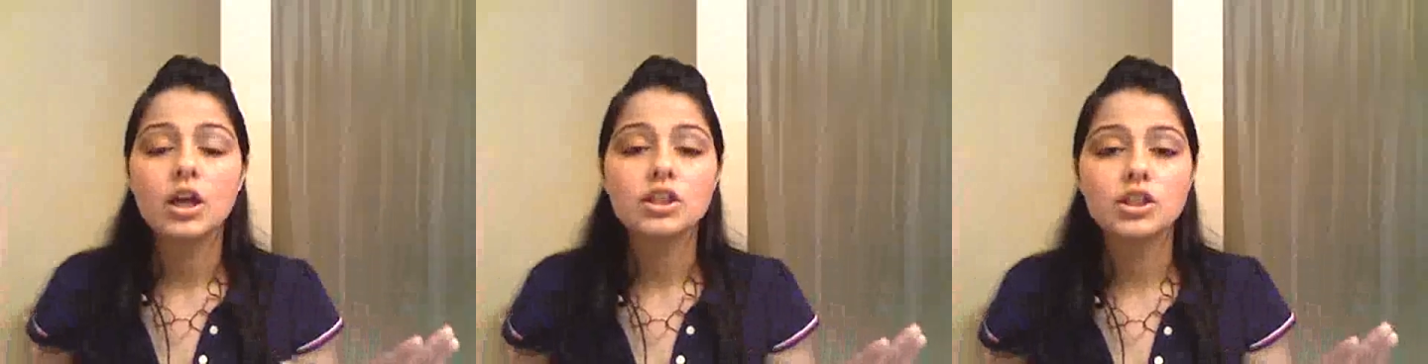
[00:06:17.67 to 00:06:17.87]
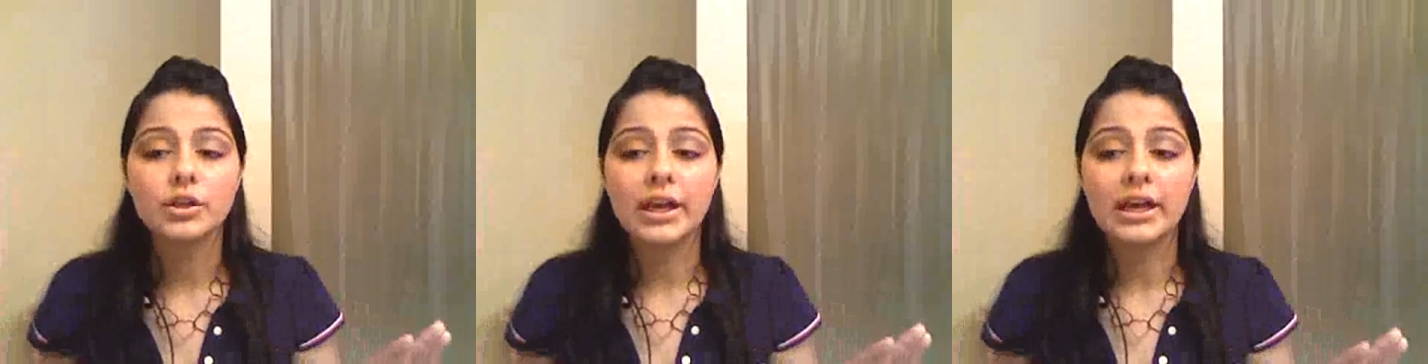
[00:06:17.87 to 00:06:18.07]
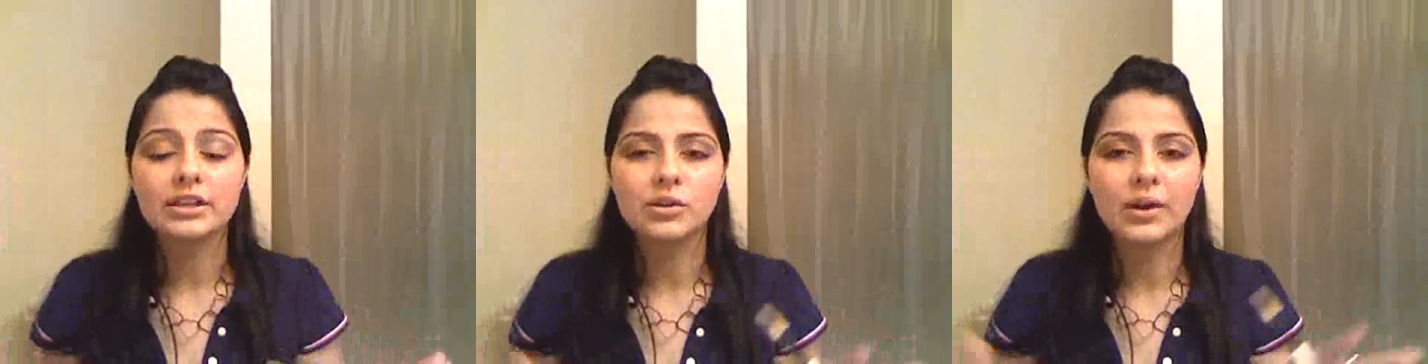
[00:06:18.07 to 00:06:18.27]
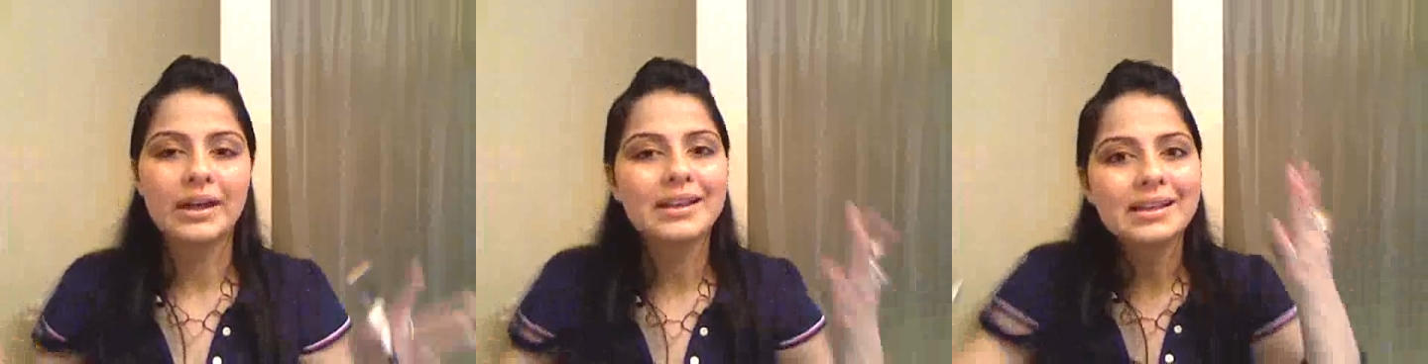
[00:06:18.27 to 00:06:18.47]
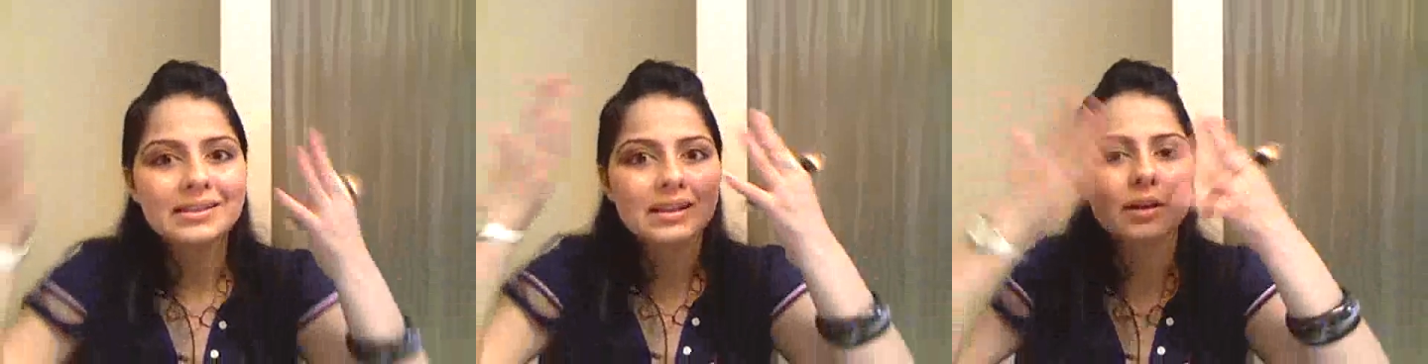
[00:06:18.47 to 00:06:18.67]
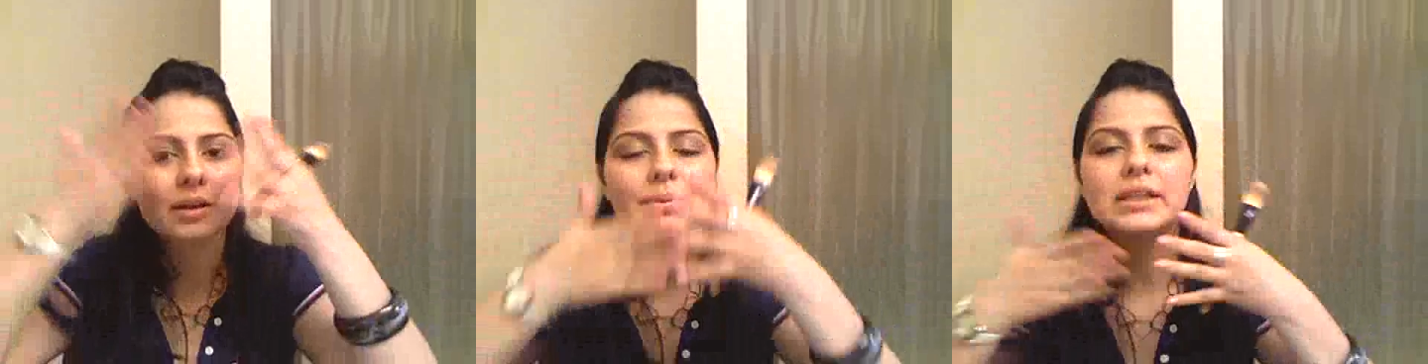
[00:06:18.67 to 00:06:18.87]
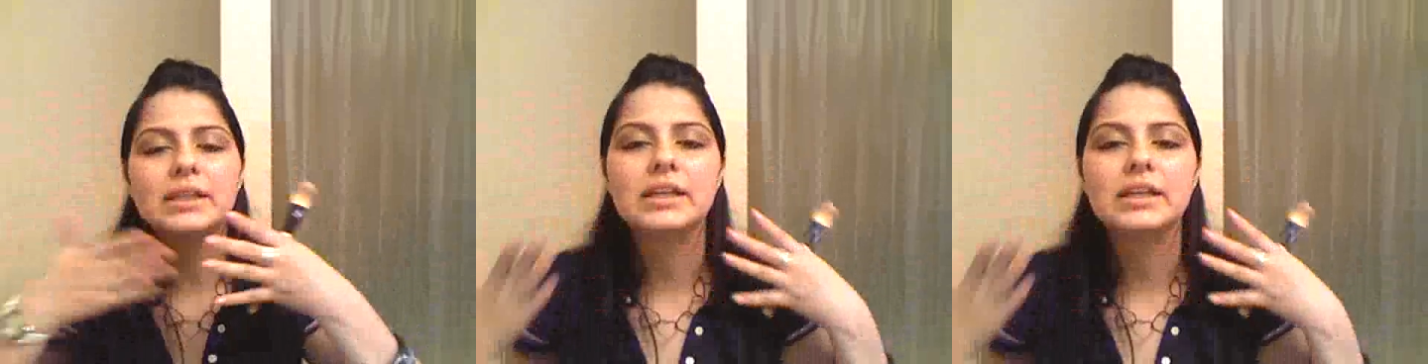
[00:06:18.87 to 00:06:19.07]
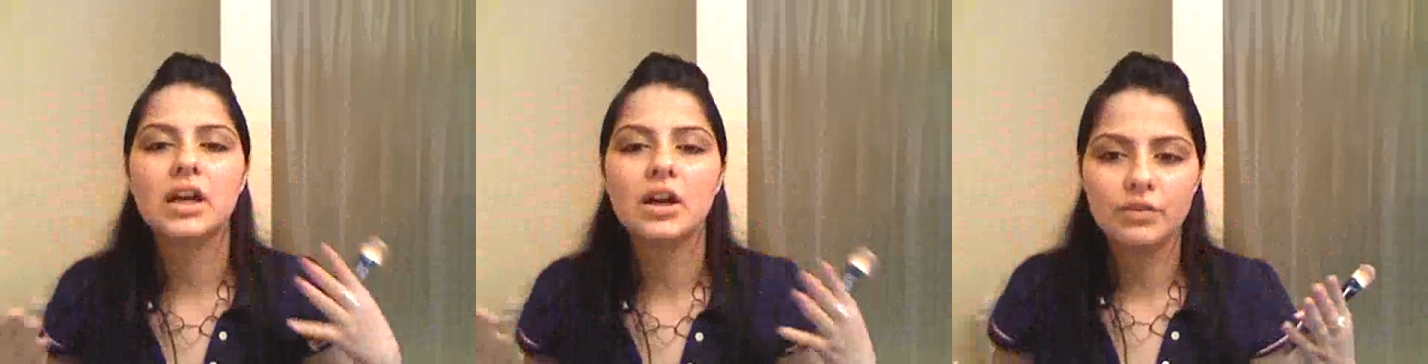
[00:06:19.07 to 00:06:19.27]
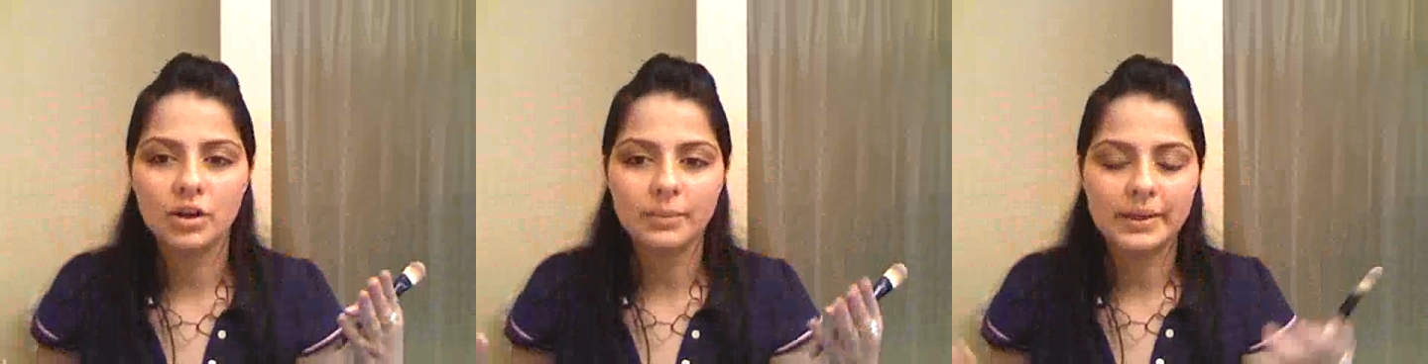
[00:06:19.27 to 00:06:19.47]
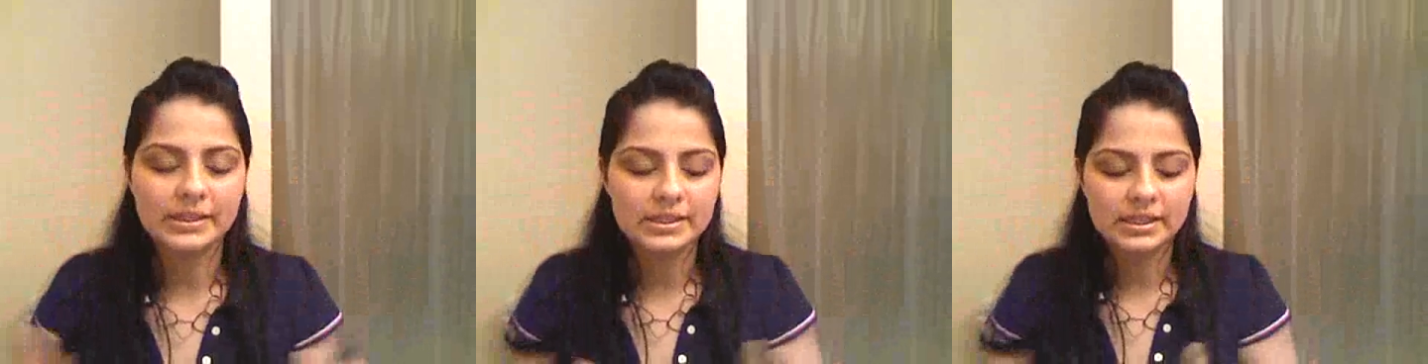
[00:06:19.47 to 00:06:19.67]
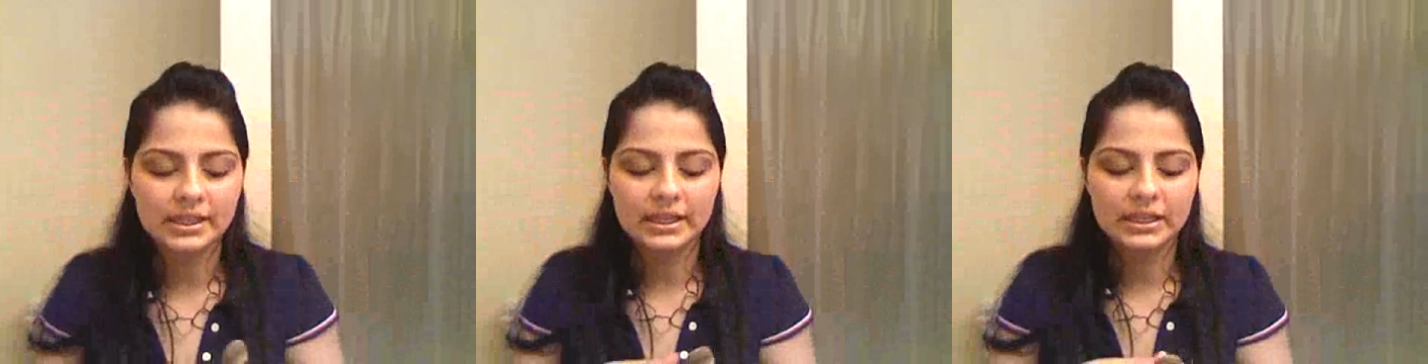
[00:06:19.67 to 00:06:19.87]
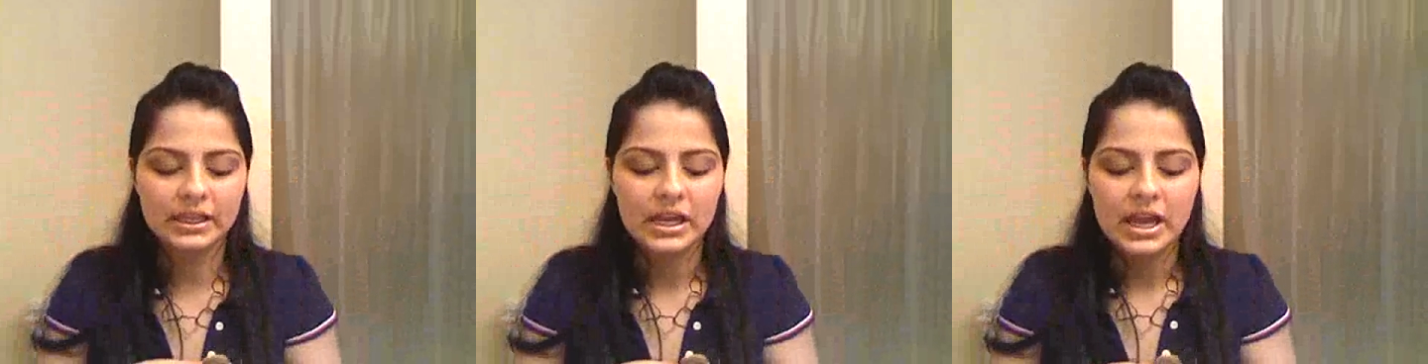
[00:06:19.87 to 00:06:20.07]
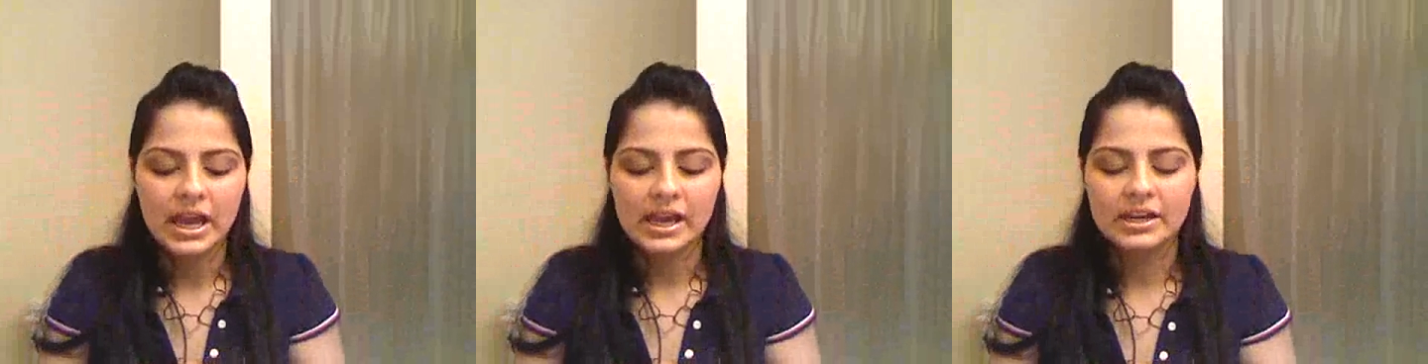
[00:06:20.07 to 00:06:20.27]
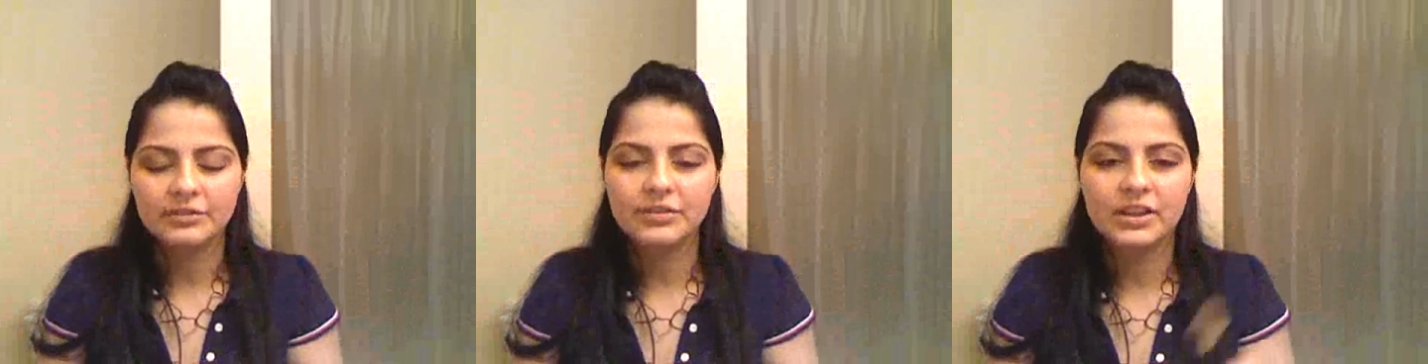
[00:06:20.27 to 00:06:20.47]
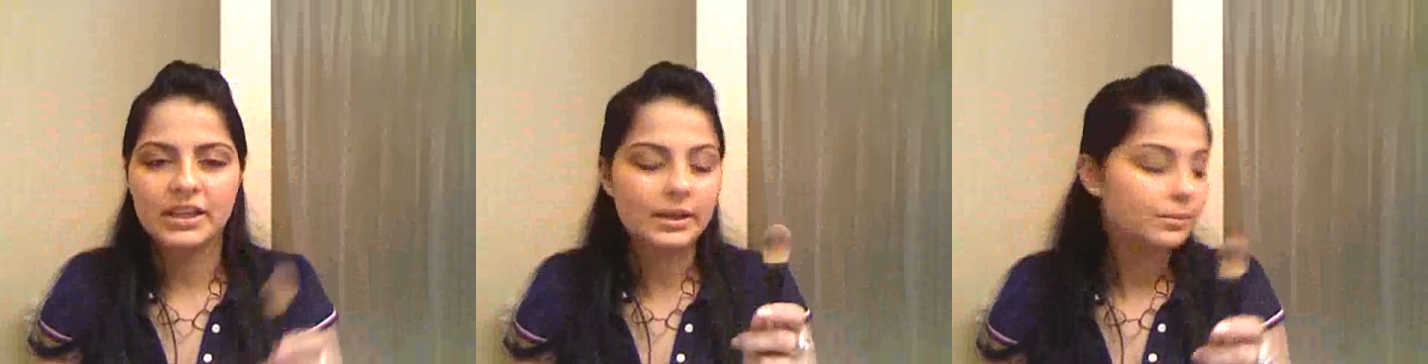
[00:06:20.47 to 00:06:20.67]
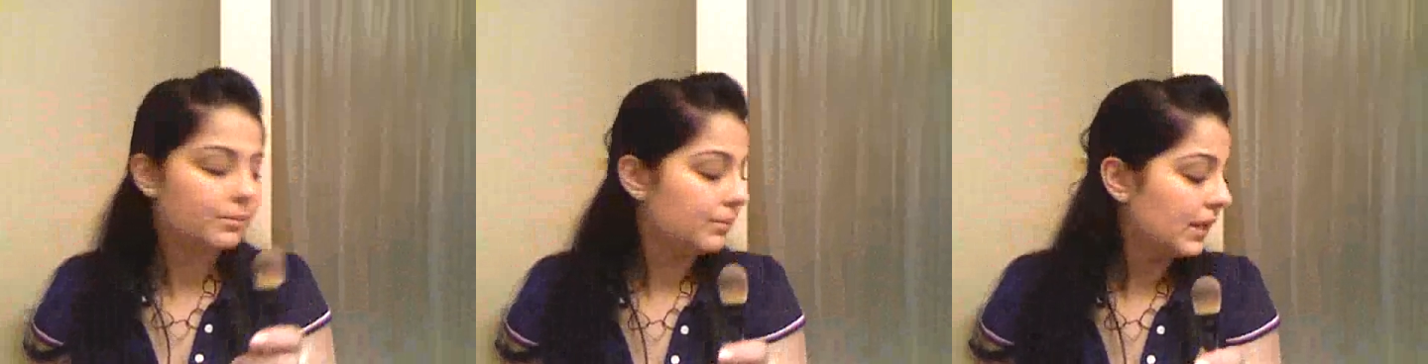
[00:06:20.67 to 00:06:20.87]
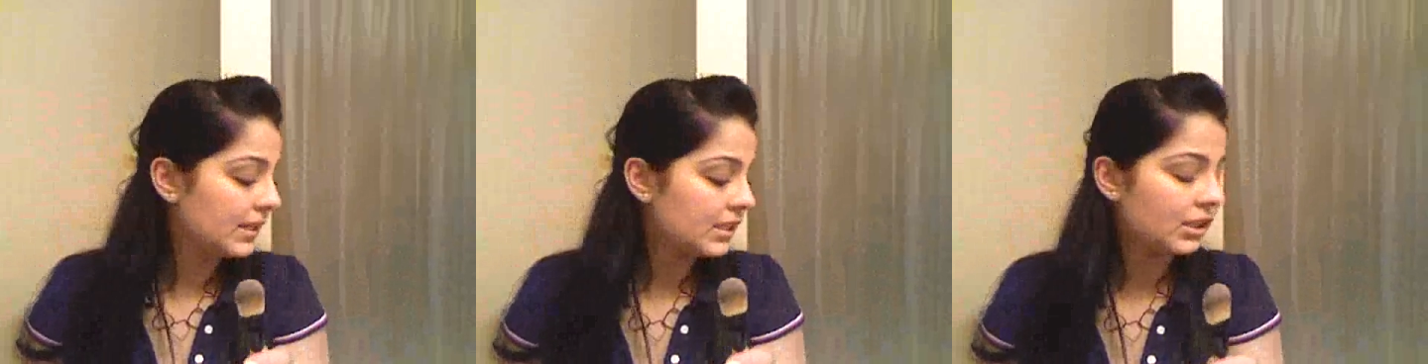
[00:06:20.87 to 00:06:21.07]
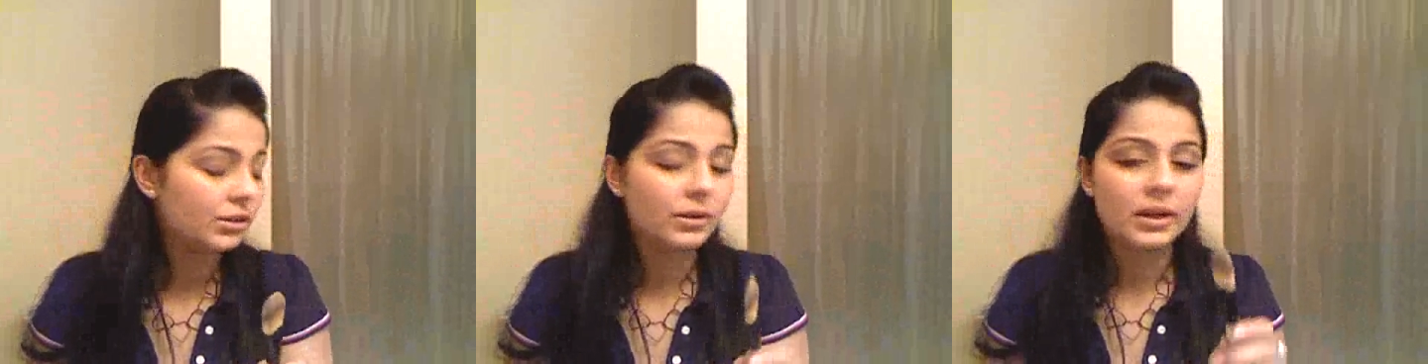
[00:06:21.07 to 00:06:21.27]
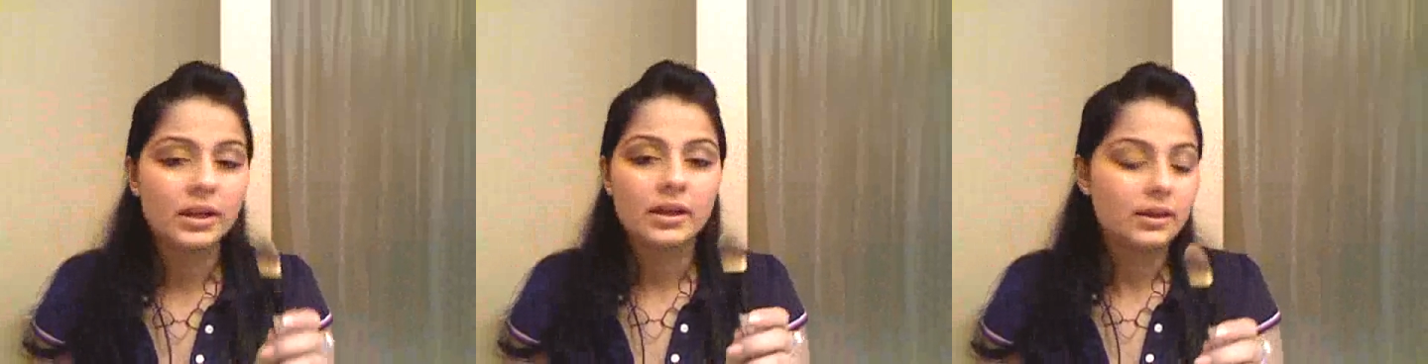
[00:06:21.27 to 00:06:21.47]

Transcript: So yeah, so I like to completely cover up my skin, and I feel like, bless you,